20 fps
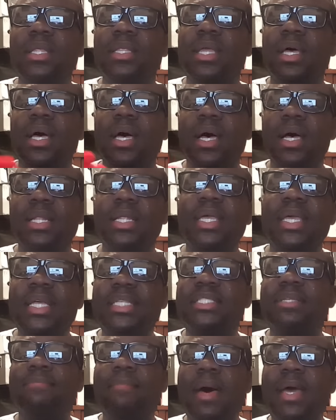to
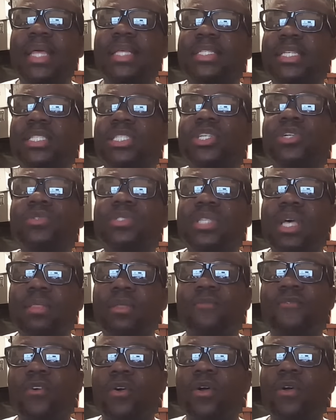get some money to do
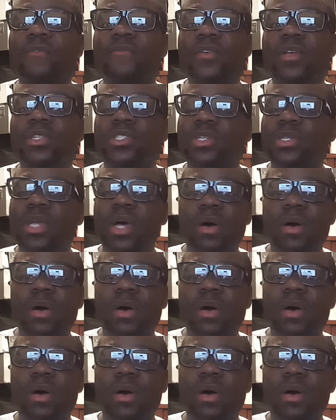something for her future.